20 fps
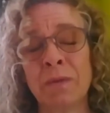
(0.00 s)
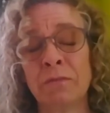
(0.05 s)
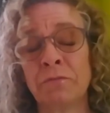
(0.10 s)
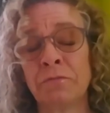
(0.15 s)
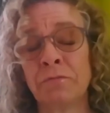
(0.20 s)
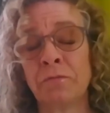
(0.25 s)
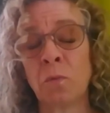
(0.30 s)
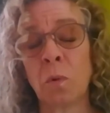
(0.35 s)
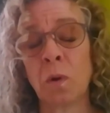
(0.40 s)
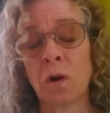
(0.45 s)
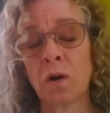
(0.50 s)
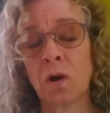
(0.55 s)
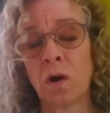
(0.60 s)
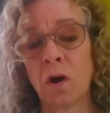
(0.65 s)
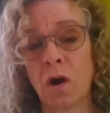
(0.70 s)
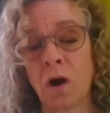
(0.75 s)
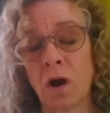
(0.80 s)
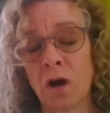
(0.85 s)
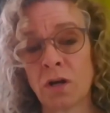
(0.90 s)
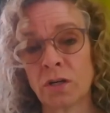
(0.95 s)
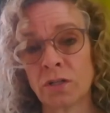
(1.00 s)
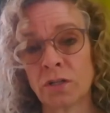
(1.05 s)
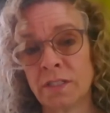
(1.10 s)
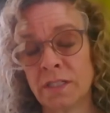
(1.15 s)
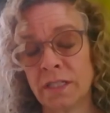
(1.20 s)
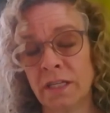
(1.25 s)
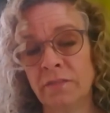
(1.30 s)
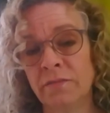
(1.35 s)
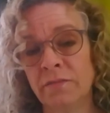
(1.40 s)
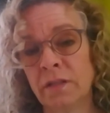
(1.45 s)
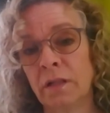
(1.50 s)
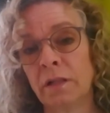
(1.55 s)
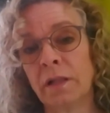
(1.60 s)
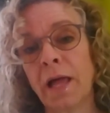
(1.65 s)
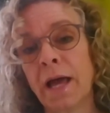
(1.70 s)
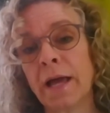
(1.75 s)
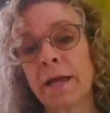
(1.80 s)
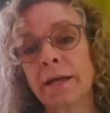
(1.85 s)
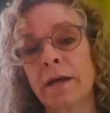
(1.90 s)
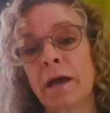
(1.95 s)
4 cars to even
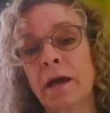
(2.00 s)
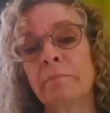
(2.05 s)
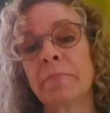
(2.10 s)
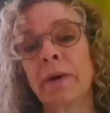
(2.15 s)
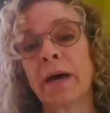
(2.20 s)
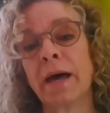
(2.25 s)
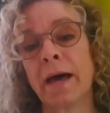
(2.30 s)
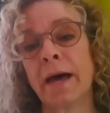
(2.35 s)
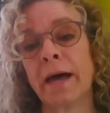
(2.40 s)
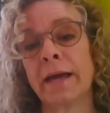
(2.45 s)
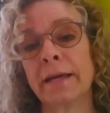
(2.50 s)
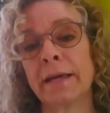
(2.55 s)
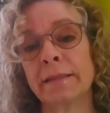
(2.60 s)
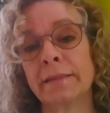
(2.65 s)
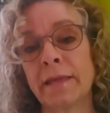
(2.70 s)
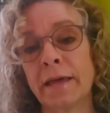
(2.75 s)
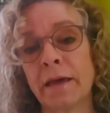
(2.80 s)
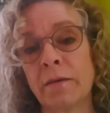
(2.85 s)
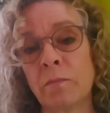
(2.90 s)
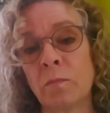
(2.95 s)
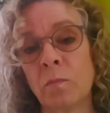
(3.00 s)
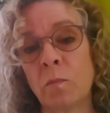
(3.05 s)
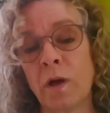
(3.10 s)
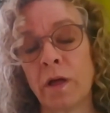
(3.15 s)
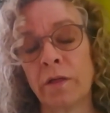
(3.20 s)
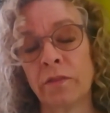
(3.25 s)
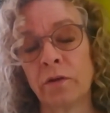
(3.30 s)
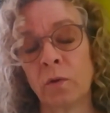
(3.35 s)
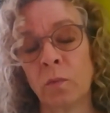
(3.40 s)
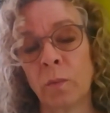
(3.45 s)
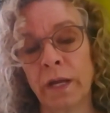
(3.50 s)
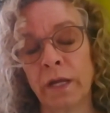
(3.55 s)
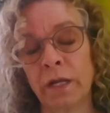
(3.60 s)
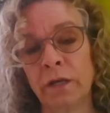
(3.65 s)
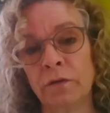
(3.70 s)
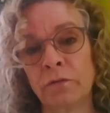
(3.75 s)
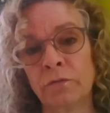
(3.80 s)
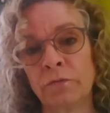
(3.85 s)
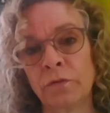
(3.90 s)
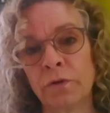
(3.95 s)
line up behind them while they're
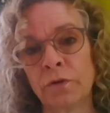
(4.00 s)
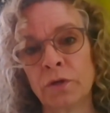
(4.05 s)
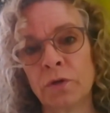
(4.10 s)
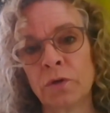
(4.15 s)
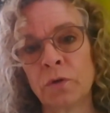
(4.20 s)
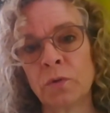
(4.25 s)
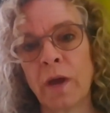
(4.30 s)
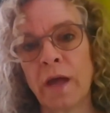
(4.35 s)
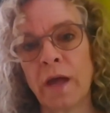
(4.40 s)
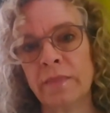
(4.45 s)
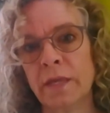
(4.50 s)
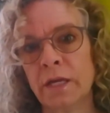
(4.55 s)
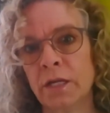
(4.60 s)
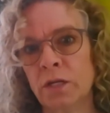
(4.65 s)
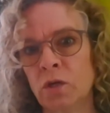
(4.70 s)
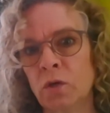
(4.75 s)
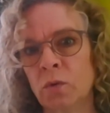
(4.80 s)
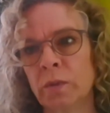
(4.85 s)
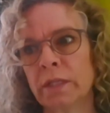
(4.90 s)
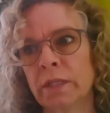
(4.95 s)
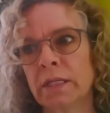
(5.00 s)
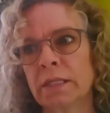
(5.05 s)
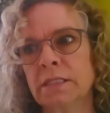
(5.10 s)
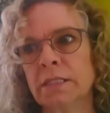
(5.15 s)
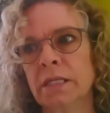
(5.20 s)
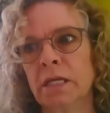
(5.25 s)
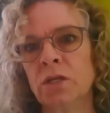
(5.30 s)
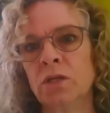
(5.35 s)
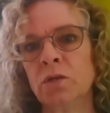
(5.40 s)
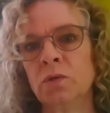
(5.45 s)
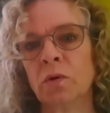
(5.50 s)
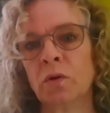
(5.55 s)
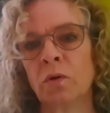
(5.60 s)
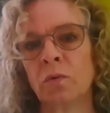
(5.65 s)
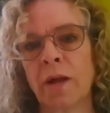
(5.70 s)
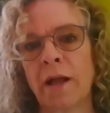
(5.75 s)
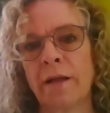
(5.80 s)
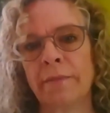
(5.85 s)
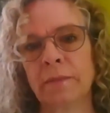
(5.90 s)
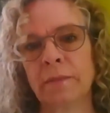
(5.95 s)
waiting for you. And then you would continue
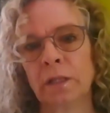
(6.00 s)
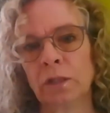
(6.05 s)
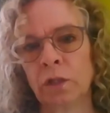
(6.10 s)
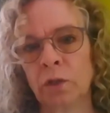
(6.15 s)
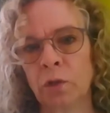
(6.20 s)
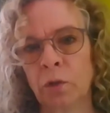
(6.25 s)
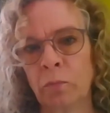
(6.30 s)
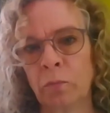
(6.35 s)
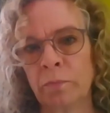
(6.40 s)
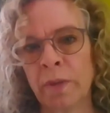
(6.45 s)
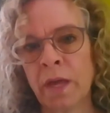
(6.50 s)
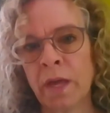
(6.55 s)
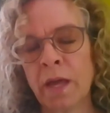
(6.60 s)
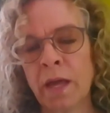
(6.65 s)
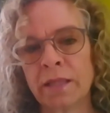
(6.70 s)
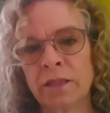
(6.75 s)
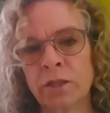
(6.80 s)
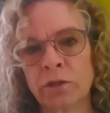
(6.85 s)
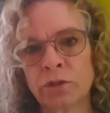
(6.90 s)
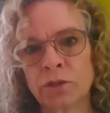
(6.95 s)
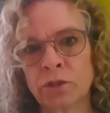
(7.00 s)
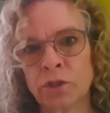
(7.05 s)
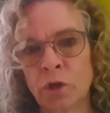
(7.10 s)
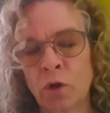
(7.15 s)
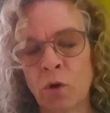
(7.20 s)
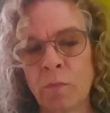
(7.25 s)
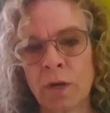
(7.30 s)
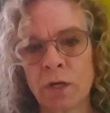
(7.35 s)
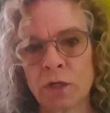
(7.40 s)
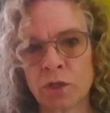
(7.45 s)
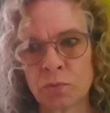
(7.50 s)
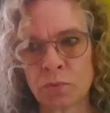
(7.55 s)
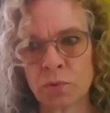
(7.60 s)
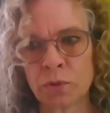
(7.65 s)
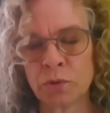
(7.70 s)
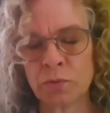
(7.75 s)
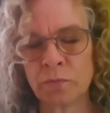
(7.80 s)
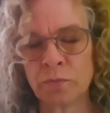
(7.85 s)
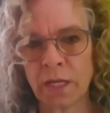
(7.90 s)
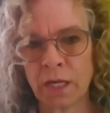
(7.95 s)
around the loop. There's so much
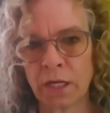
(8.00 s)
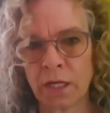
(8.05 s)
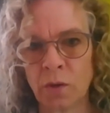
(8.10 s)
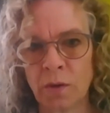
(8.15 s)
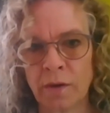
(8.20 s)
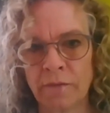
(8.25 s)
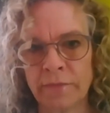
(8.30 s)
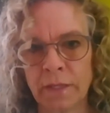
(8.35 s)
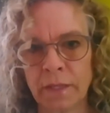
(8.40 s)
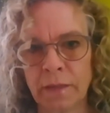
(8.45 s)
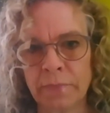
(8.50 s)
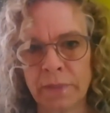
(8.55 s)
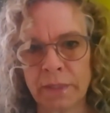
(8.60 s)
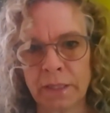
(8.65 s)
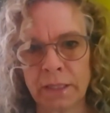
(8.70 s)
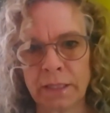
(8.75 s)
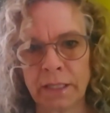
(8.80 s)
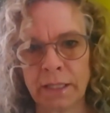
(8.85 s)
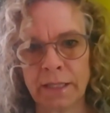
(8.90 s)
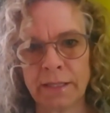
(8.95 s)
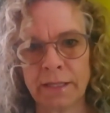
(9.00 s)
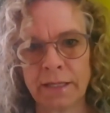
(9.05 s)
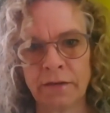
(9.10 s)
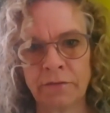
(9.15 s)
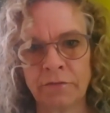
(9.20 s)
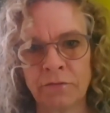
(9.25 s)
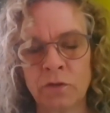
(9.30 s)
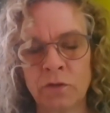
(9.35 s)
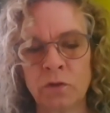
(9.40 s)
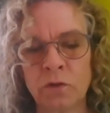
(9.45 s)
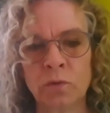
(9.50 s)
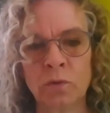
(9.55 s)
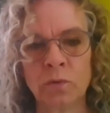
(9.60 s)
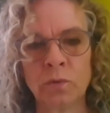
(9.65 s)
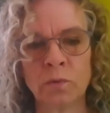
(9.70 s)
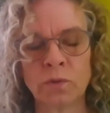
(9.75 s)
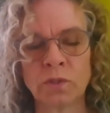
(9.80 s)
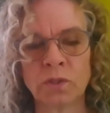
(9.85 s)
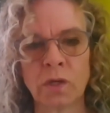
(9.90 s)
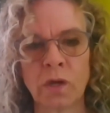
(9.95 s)
room that you have the ability that if
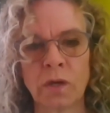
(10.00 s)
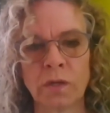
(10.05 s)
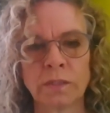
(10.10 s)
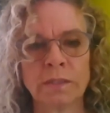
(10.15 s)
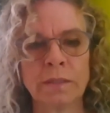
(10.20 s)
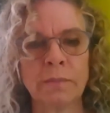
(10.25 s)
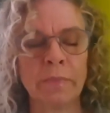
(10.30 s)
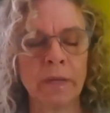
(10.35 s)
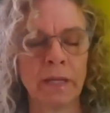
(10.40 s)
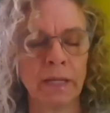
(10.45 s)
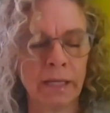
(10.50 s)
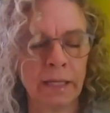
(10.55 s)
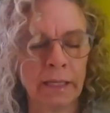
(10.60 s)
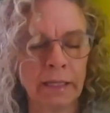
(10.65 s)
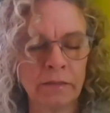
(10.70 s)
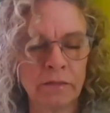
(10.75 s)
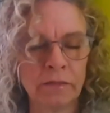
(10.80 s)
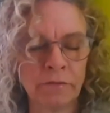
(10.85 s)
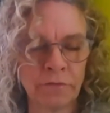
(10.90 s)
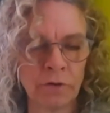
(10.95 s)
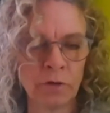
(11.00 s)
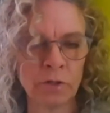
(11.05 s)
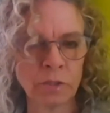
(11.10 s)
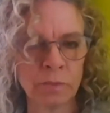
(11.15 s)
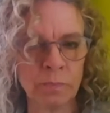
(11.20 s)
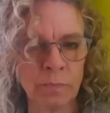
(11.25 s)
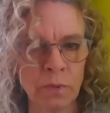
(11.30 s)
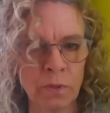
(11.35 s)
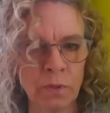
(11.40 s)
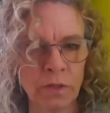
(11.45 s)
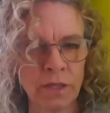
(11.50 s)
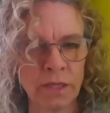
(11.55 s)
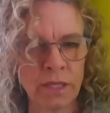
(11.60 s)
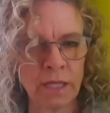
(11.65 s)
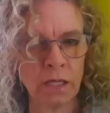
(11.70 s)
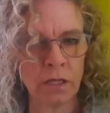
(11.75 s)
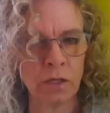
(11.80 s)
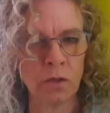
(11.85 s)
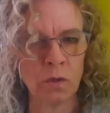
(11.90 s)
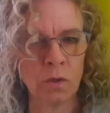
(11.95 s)
you saw somebody in the first booth
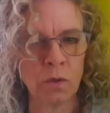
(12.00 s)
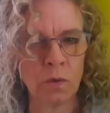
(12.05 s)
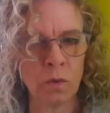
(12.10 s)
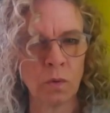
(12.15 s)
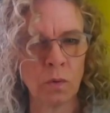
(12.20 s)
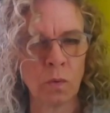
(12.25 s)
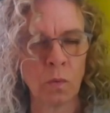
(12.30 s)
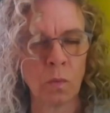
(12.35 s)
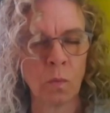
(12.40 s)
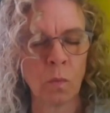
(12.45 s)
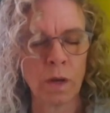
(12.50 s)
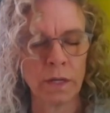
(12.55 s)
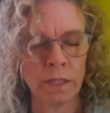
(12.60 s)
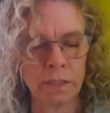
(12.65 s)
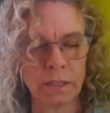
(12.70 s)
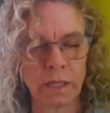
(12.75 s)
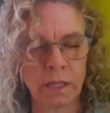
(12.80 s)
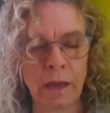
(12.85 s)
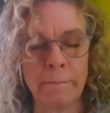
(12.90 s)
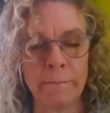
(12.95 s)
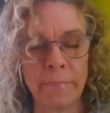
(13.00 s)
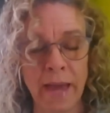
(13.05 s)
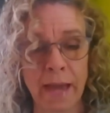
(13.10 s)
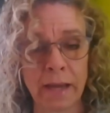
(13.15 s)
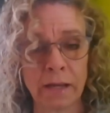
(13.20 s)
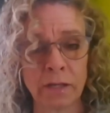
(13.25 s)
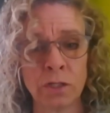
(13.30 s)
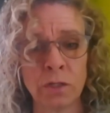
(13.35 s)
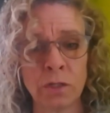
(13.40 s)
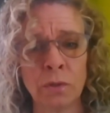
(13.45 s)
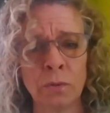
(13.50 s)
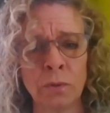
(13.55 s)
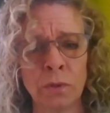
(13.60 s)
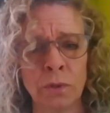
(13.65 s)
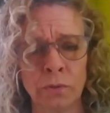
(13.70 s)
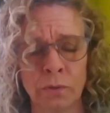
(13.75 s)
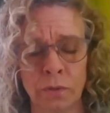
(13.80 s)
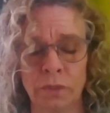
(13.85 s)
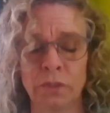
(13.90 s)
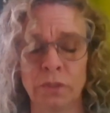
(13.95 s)
that you wanted to come back to,
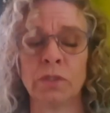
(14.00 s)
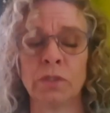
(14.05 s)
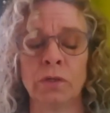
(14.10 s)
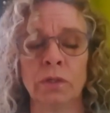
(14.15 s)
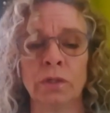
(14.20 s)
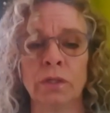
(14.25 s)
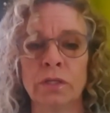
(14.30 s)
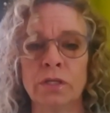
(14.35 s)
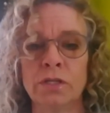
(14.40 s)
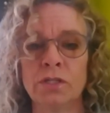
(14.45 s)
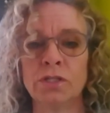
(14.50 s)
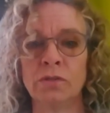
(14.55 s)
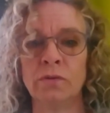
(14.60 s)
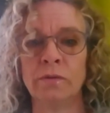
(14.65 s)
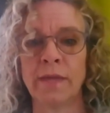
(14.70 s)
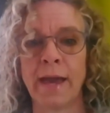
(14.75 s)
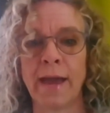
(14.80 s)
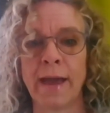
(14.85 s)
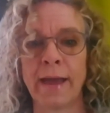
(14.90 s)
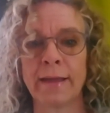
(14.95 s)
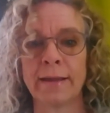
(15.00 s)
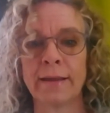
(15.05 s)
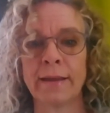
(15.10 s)
you could certainly do that.